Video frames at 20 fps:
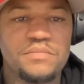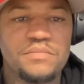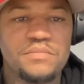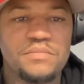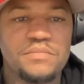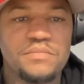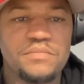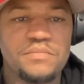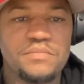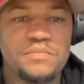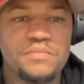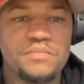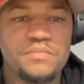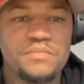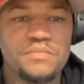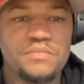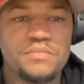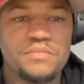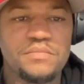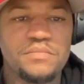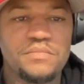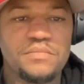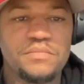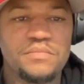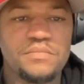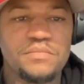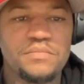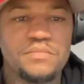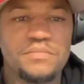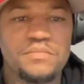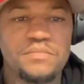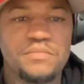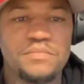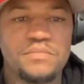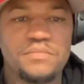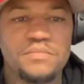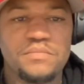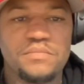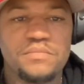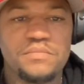
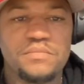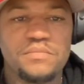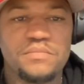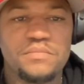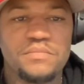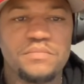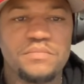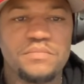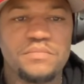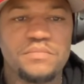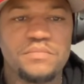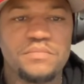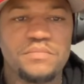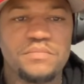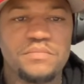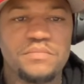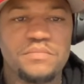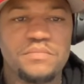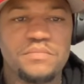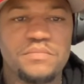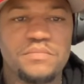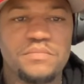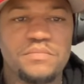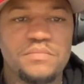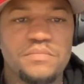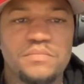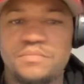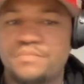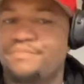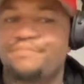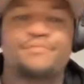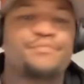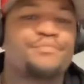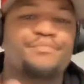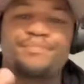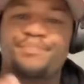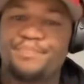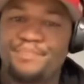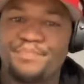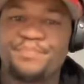
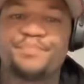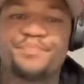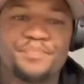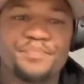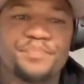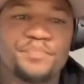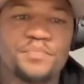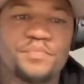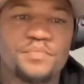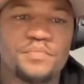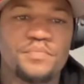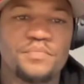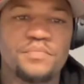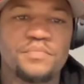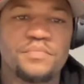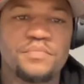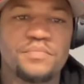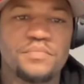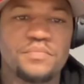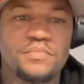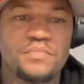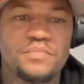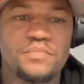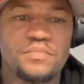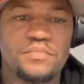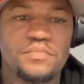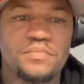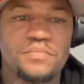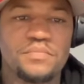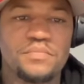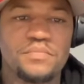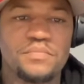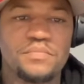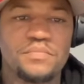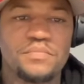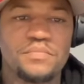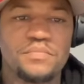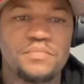The person shown says nothing.